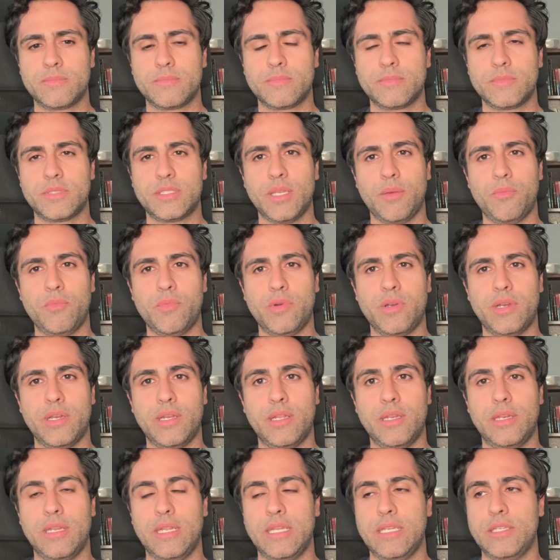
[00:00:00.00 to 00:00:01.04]

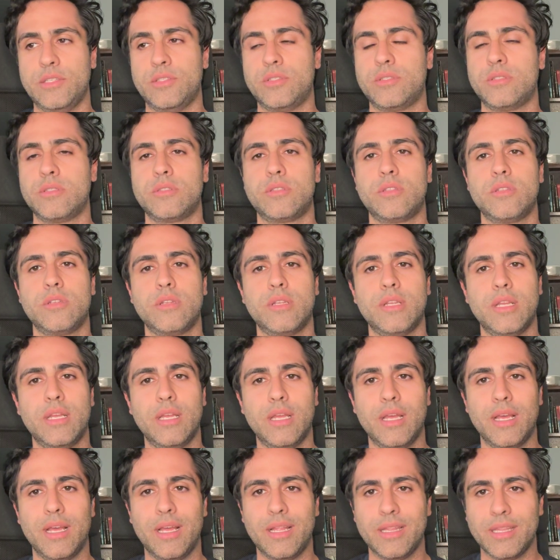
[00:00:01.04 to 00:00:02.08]
someone is
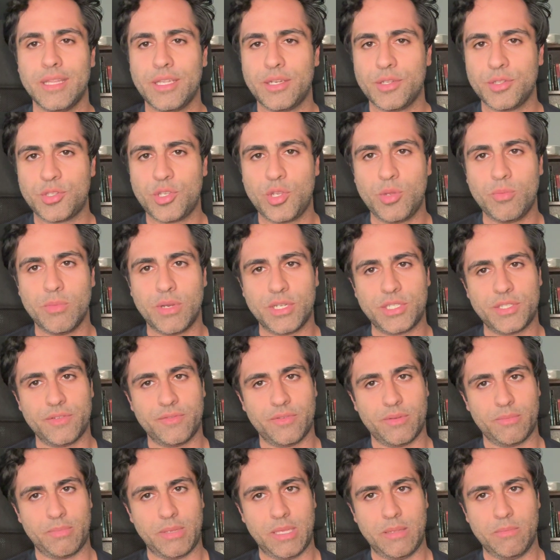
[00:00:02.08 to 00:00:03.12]
a little too much of
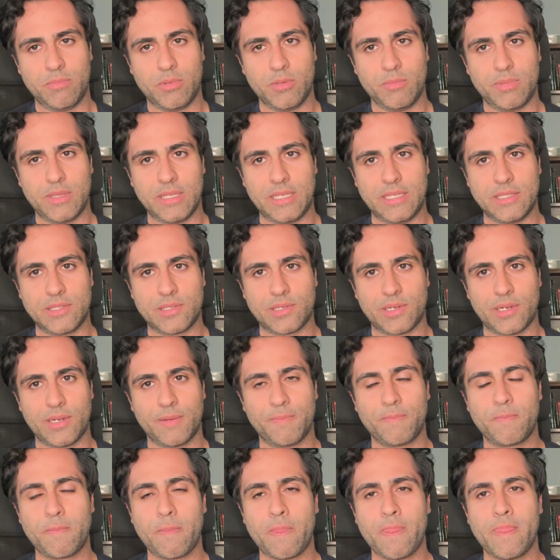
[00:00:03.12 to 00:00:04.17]
a people pleaser.
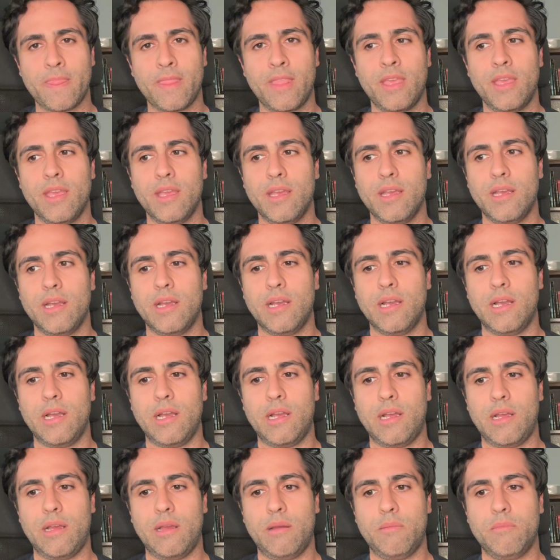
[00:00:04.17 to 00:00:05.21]

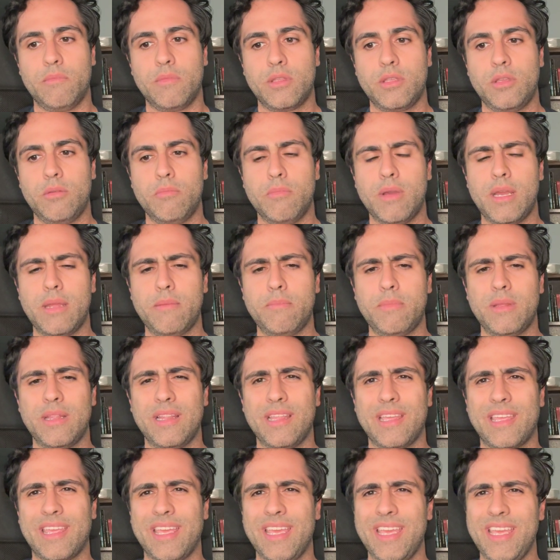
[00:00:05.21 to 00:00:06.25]
You might be
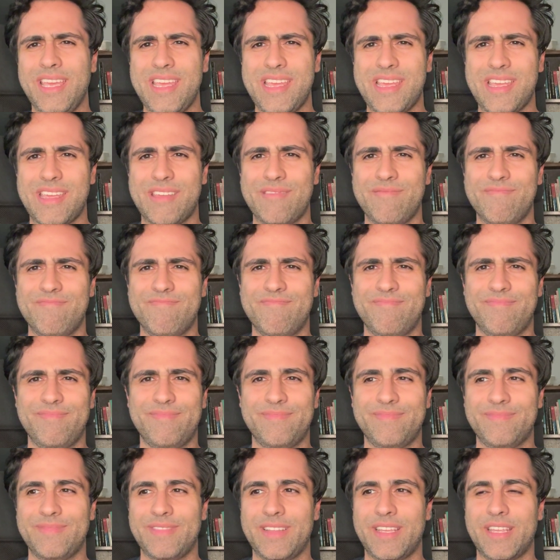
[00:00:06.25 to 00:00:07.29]
like, hey,
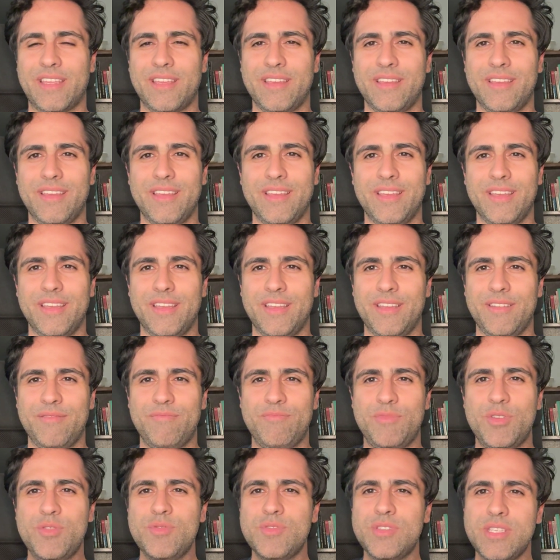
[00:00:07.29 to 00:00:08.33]
like
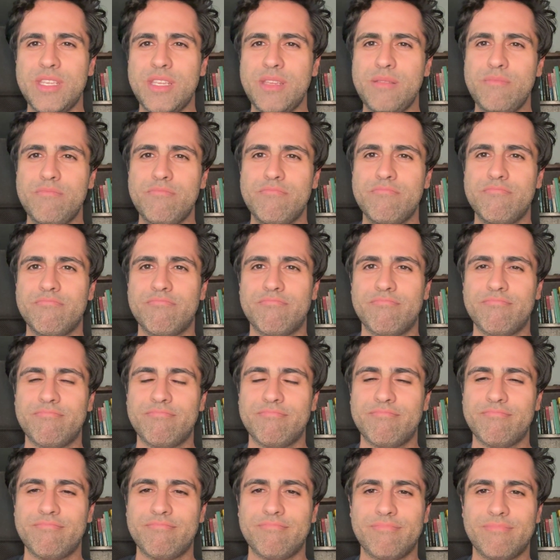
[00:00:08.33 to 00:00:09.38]
you seem
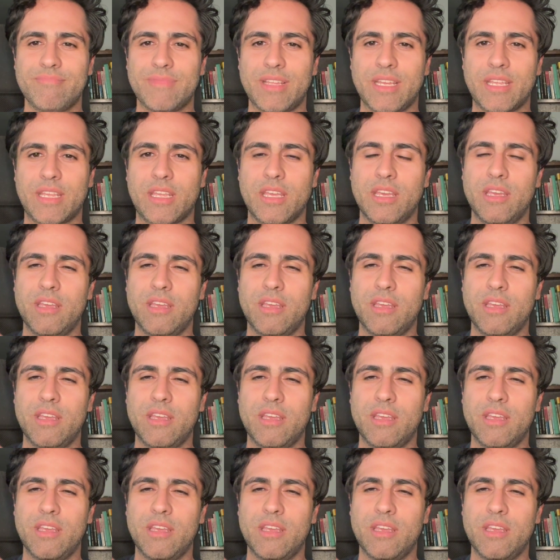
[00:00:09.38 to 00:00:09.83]
to